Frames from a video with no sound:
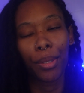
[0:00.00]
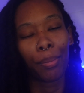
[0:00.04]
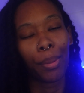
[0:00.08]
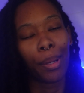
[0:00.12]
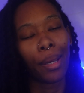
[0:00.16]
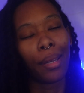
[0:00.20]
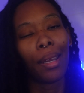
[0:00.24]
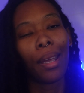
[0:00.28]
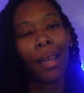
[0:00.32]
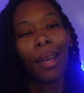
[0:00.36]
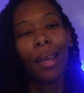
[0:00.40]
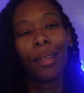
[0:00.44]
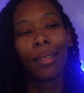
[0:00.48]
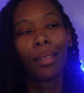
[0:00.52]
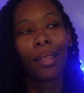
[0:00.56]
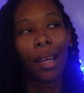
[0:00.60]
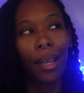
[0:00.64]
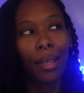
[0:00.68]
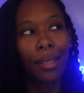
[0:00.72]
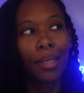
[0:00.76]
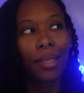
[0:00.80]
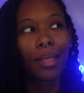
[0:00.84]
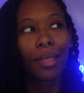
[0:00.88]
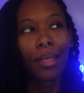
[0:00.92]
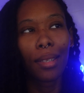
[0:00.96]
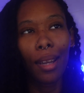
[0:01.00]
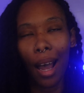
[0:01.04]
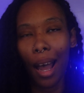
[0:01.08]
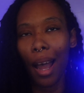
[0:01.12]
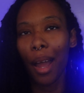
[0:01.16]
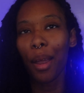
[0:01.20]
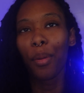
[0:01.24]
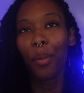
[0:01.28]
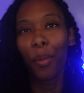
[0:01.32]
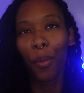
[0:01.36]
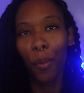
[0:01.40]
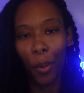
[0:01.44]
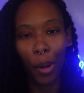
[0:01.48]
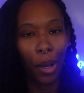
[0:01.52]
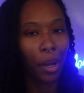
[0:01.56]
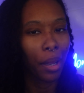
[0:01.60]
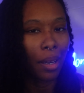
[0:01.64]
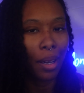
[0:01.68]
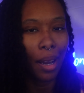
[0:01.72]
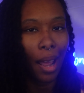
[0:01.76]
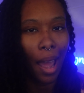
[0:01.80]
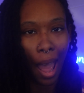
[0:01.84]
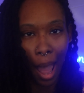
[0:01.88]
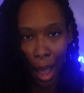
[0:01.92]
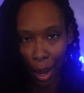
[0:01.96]
But that's not what
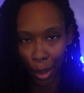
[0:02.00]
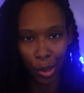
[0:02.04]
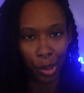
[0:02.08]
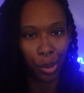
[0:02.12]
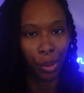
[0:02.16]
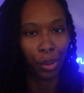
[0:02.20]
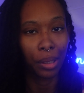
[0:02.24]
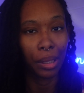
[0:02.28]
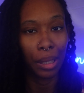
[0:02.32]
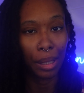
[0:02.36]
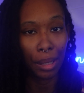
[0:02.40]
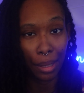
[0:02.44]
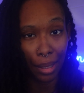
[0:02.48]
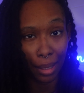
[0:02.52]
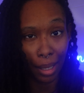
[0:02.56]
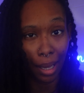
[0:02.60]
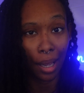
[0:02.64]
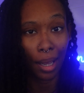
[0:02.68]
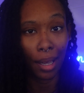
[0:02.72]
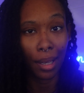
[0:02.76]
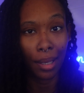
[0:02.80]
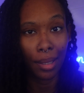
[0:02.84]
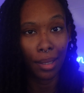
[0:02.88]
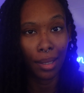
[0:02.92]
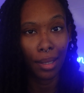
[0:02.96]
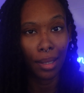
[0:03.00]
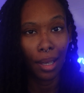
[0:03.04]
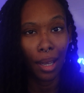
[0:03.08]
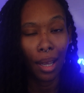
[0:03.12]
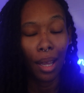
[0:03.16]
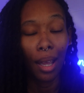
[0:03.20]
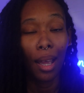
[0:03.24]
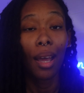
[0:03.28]
it actually says.